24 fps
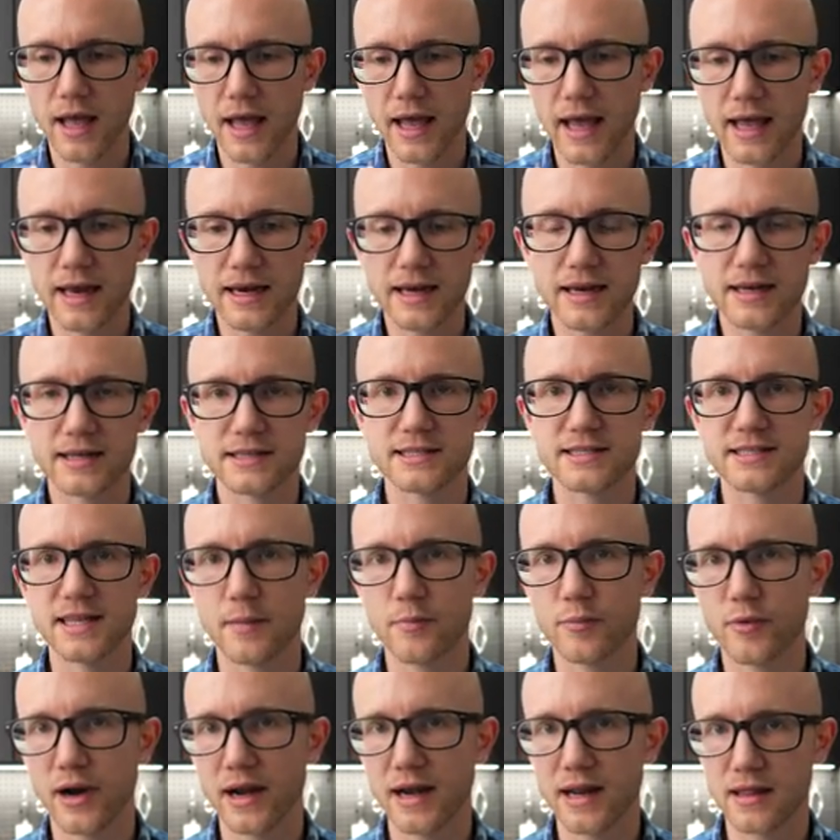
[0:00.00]
and it is
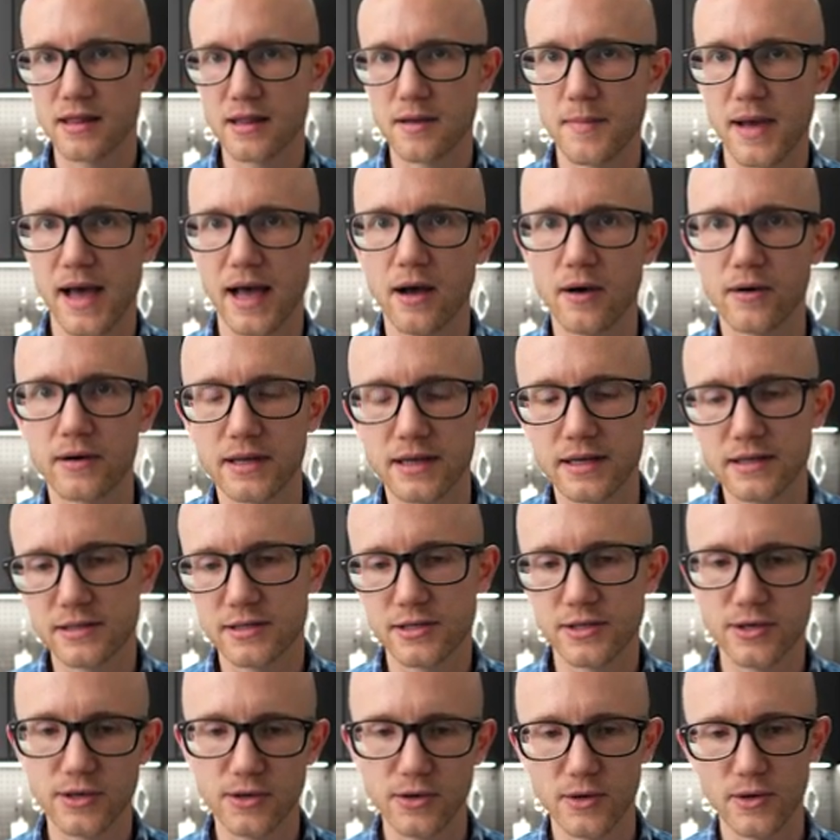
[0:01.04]
separating them out
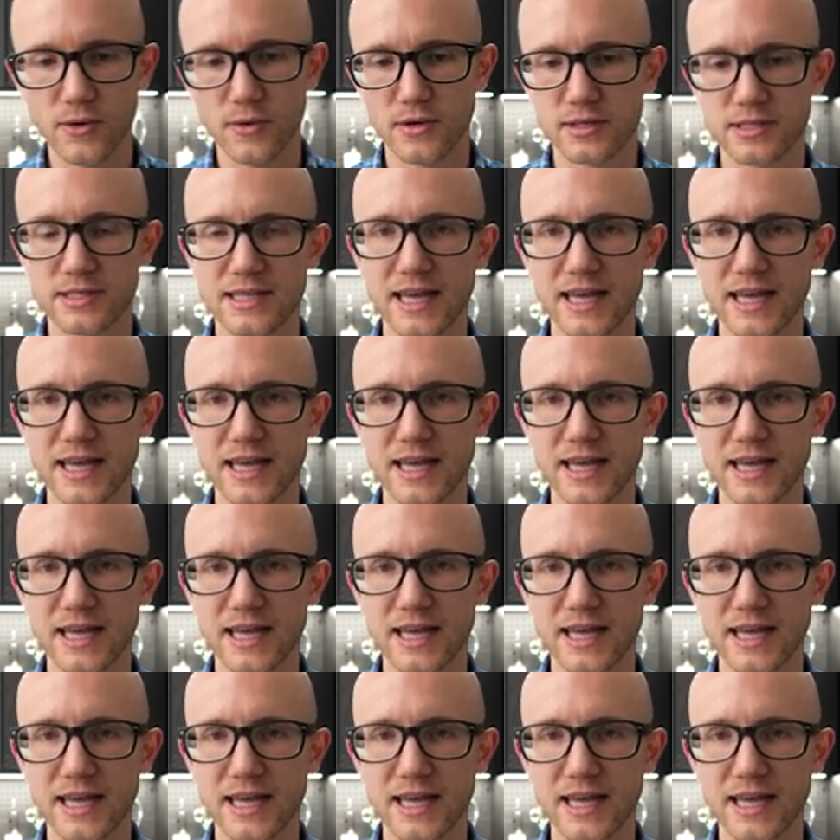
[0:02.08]
into